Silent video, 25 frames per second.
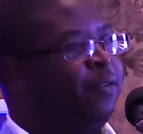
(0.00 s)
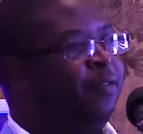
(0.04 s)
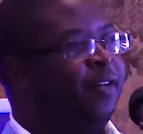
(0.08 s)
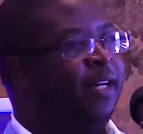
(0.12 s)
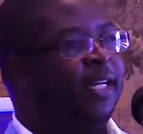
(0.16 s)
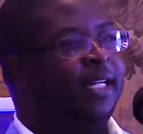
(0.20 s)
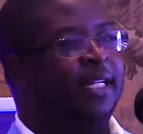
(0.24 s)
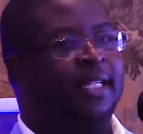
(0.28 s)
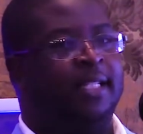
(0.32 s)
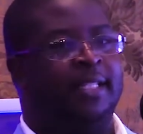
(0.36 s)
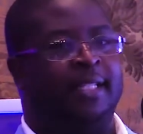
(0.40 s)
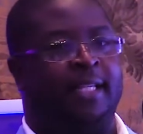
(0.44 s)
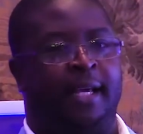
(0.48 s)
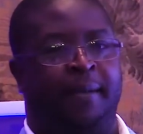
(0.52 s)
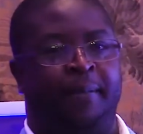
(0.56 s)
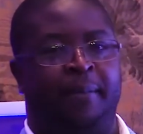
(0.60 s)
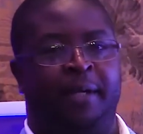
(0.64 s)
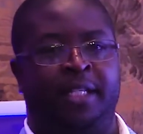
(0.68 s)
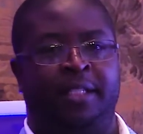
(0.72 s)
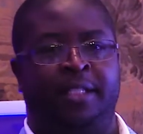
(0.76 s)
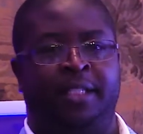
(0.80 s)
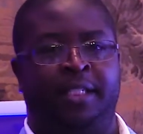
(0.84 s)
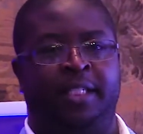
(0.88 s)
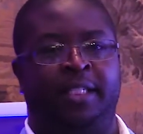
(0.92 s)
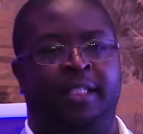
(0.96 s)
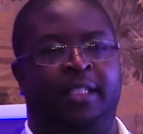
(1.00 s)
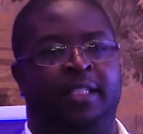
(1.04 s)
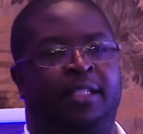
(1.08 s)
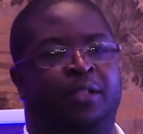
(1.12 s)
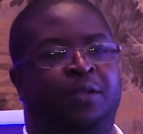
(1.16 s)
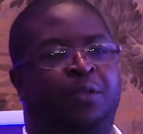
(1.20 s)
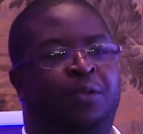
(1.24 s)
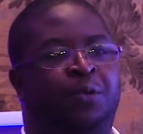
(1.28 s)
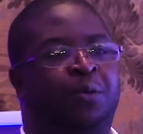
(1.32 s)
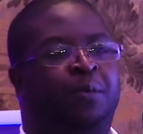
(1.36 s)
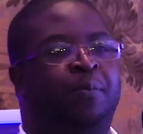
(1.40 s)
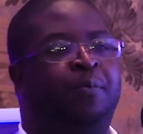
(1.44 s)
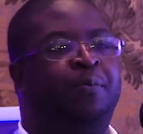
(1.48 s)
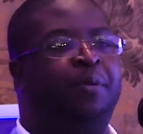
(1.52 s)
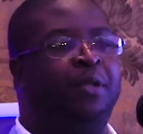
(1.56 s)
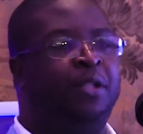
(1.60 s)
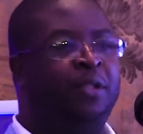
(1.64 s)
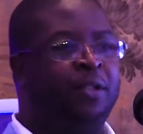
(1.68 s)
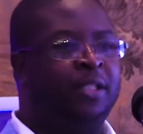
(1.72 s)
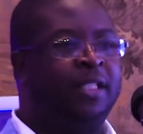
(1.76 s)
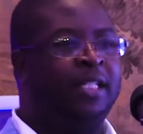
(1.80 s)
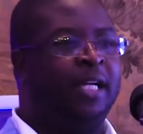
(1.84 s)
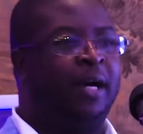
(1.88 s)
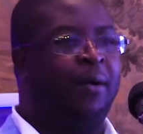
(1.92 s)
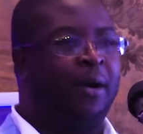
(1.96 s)
providers I mentioned to
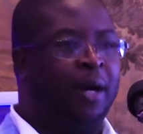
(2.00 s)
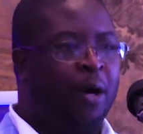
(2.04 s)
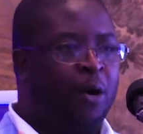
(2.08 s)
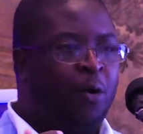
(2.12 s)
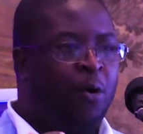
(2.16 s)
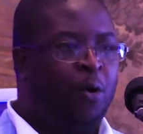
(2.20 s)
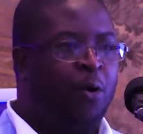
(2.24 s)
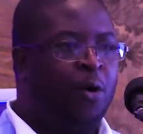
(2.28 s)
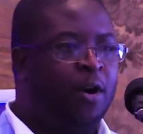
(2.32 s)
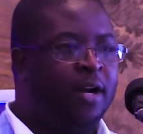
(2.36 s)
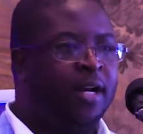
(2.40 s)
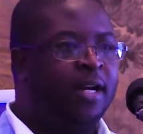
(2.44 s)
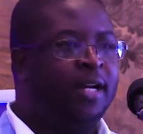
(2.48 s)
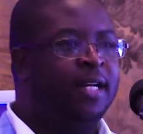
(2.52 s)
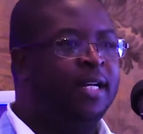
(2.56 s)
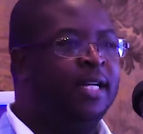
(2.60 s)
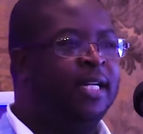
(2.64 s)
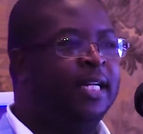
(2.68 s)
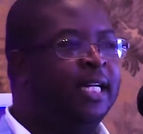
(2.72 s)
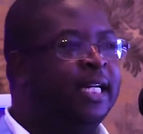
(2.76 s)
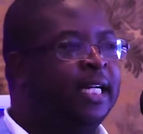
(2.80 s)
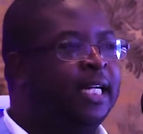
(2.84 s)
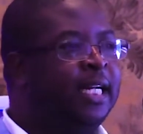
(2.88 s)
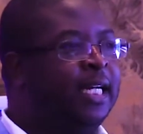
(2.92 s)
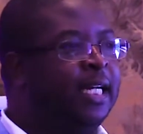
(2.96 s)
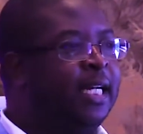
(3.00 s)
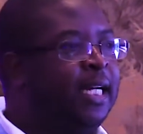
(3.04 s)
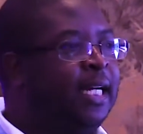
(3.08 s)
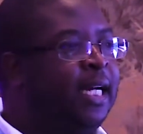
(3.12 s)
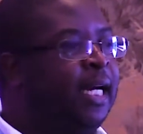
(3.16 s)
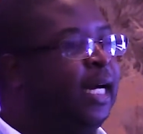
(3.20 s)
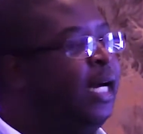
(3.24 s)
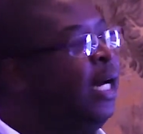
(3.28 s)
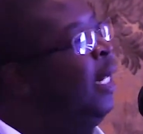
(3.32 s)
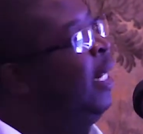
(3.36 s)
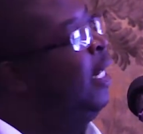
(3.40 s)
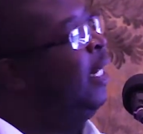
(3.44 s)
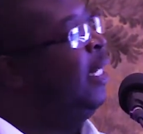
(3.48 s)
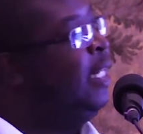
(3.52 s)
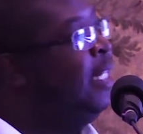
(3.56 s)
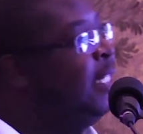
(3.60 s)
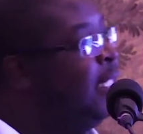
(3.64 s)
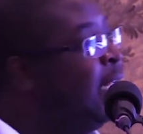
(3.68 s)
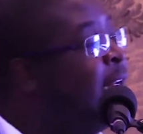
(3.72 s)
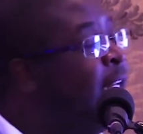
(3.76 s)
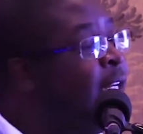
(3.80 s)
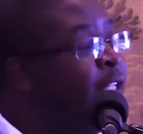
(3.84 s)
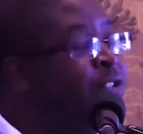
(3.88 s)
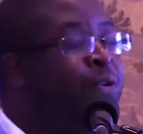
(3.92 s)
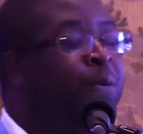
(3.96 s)
build our own
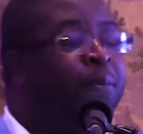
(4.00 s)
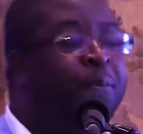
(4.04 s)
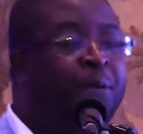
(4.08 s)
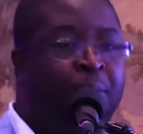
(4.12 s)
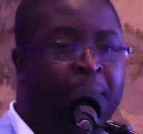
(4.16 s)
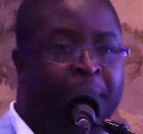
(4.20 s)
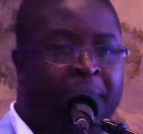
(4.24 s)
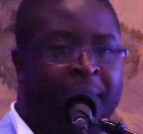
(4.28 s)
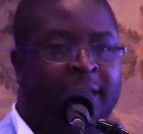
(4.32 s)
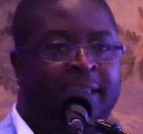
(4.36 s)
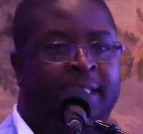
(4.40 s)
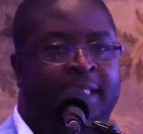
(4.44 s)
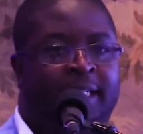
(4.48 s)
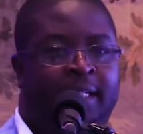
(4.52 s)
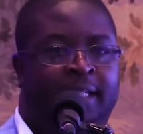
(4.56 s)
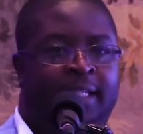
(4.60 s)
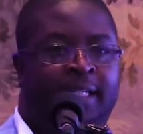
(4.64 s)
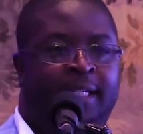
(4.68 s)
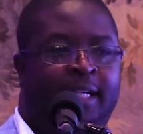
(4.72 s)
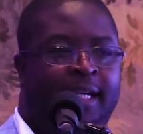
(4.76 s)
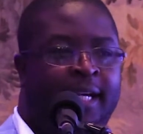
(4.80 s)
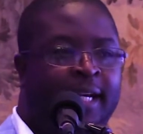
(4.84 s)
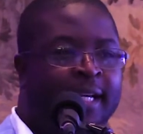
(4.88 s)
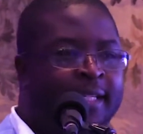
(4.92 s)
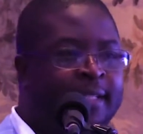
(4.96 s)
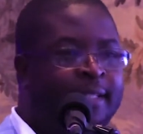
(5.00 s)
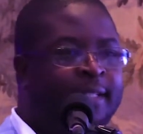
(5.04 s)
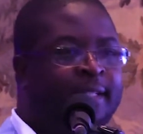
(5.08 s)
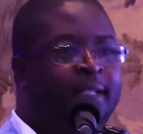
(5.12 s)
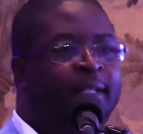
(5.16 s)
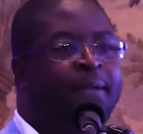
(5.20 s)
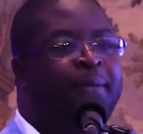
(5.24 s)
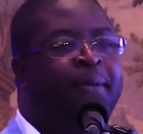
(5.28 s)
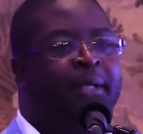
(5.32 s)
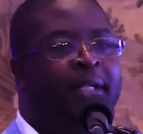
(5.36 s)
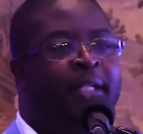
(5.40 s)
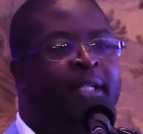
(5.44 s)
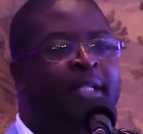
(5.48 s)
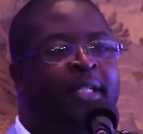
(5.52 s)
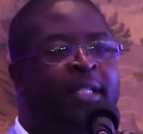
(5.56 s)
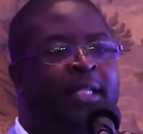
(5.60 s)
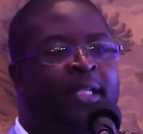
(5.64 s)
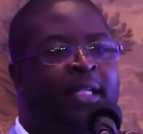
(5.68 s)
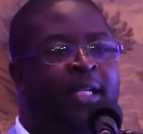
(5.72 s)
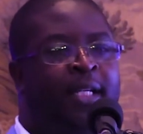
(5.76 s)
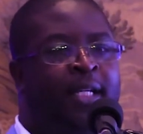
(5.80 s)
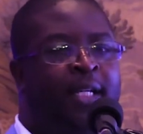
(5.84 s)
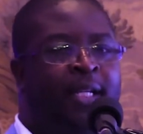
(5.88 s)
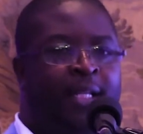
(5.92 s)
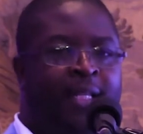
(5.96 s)
intellectual property as Liquid
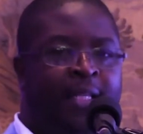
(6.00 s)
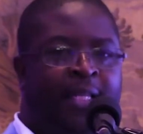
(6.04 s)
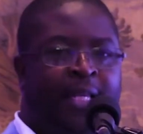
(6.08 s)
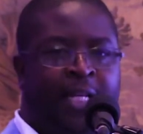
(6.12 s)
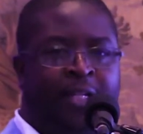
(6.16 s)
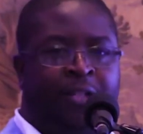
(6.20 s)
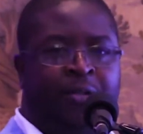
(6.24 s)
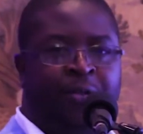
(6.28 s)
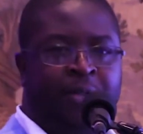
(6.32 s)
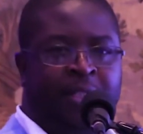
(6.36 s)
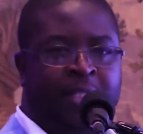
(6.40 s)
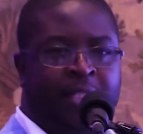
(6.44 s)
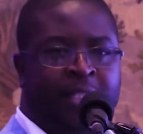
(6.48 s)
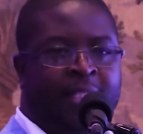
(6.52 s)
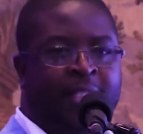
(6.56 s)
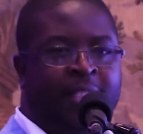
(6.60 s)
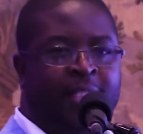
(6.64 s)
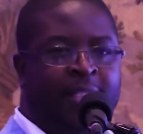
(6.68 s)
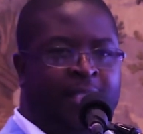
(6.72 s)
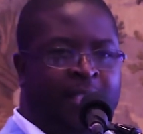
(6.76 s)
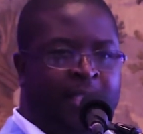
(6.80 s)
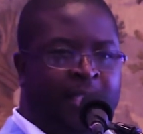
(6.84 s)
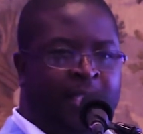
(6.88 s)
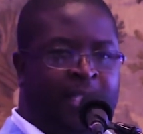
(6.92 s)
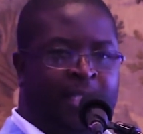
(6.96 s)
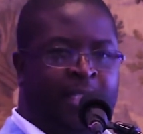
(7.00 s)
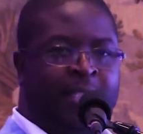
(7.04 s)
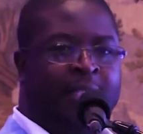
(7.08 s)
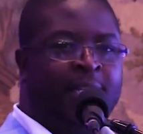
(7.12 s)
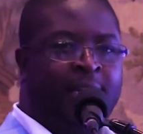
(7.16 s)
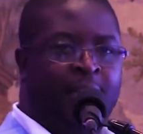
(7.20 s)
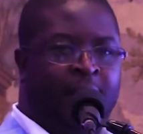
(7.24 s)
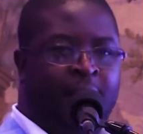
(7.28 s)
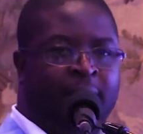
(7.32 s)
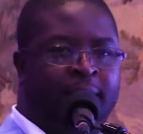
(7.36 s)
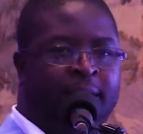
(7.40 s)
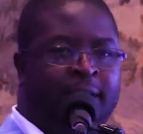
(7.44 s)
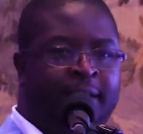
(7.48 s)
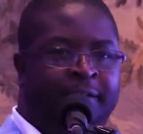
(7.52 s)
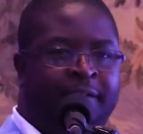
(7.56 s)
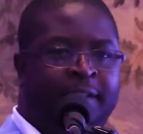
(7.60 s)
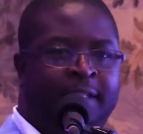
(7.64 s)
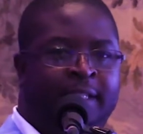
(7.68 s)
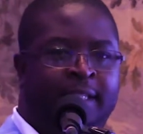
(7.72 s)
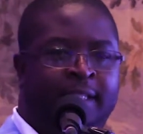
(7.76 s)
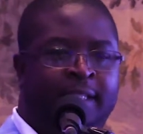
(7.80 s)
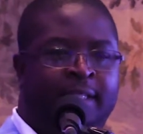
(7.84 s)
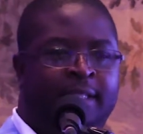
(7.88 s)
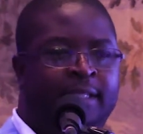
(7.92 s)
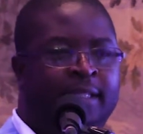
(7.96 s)
that uses these cloud
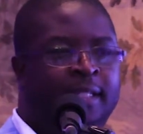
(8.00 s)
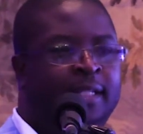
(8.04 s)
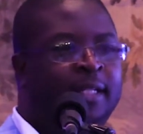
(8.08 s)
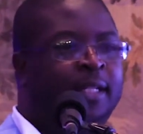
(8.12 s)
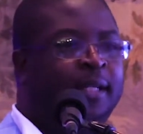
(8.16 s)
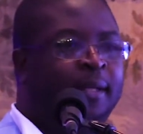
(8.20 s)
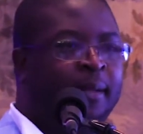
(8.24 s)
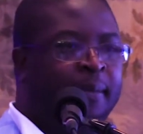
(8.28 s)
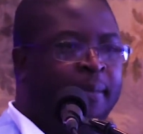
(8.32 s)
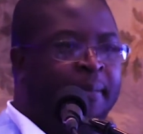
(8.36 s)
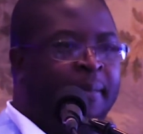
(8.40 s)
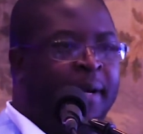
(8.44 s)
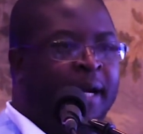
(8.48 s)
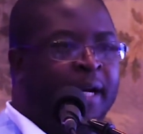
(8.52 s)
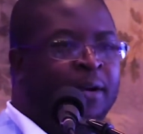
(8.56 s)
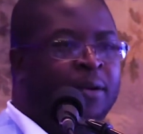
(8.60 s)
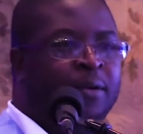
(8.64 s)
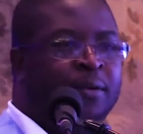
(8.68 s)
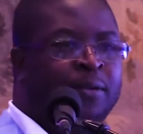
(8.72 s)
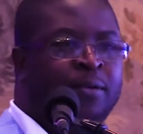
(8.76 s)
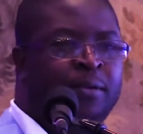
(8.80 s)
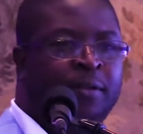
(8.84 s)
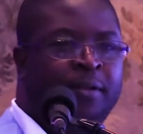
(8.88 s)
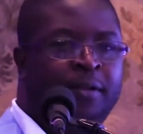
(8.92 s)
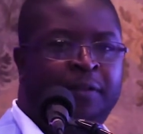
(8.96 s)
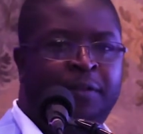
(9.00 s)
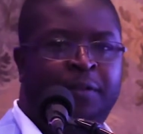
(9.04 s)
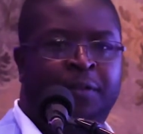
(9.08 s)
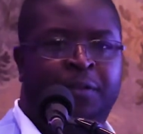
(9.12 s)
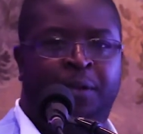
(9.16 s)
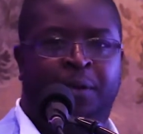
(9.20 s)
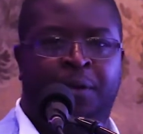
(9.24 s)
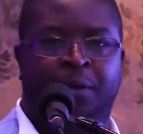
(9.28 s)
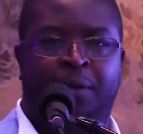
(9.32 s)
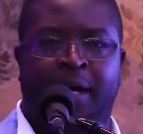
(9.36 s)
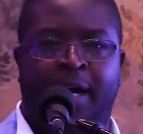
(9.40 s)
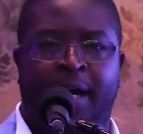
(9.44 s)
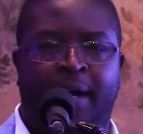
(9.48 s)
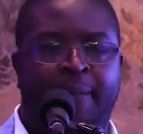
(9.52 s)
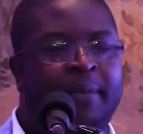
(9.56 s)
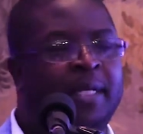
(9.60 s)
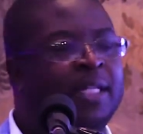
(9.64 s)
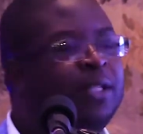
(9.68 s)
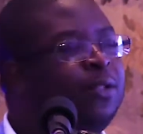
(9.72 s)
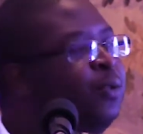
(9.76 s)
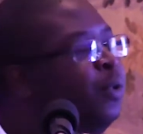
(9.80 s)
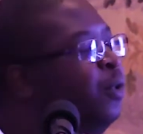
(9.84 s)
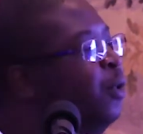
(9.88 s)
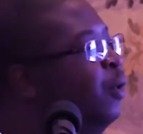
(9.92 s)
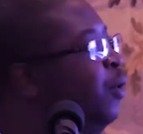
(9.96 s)
services. Microsoft or
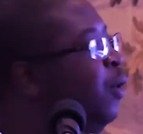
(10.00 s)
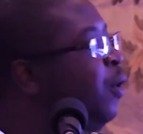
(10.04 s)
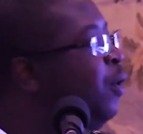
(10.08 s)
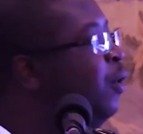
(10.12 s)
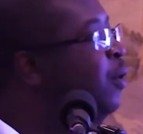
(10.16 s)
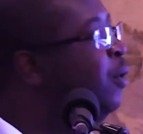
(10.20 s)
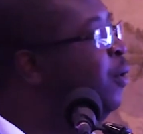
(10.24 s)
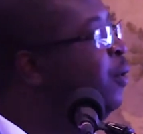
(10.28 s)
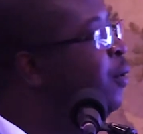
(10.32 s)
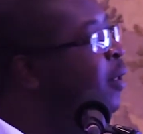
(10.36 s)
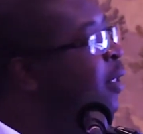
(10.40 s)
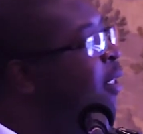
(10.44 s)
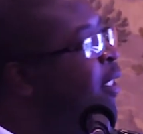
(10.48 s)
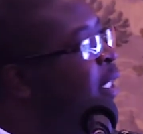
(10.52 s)
Amazon or Google,